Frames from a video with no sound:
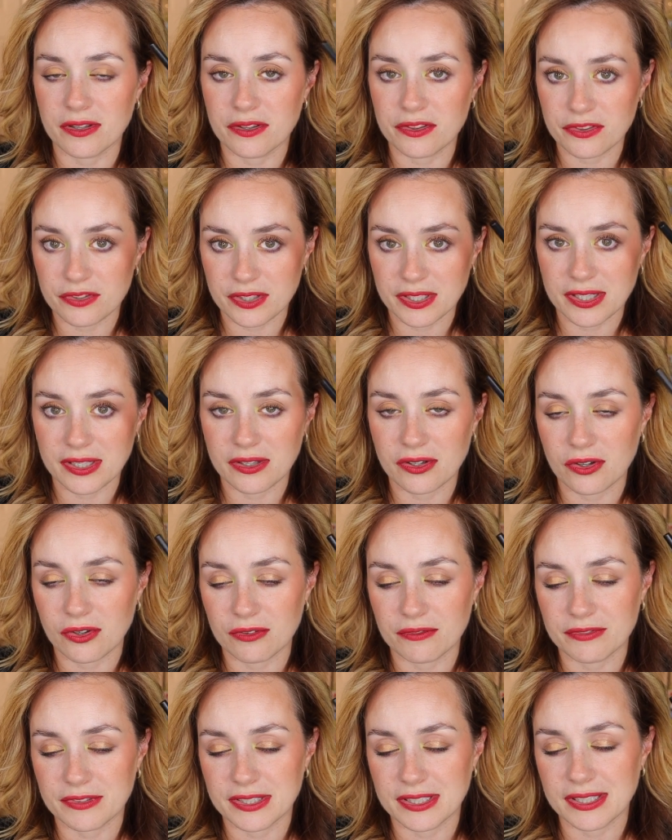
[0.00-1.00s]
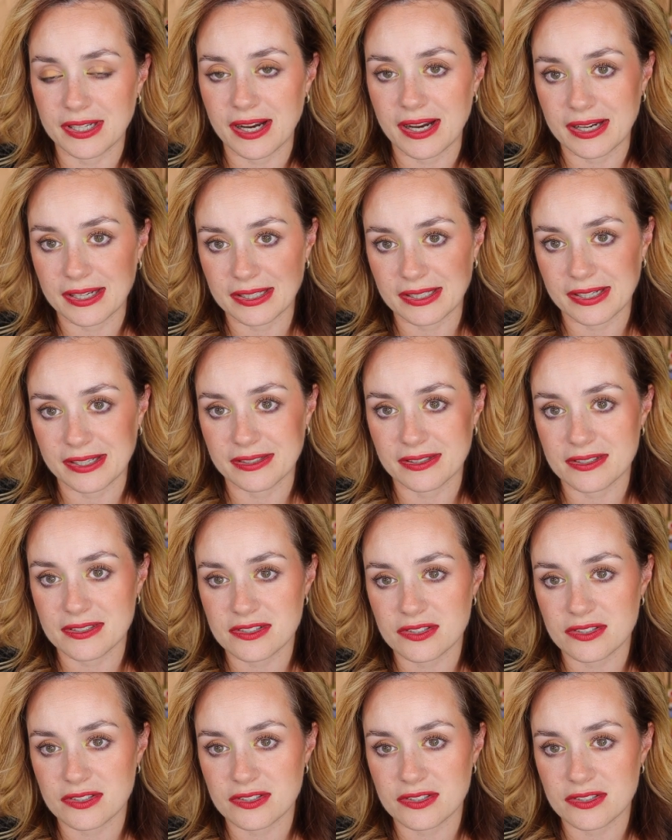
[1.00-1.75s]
three of the eyeliners,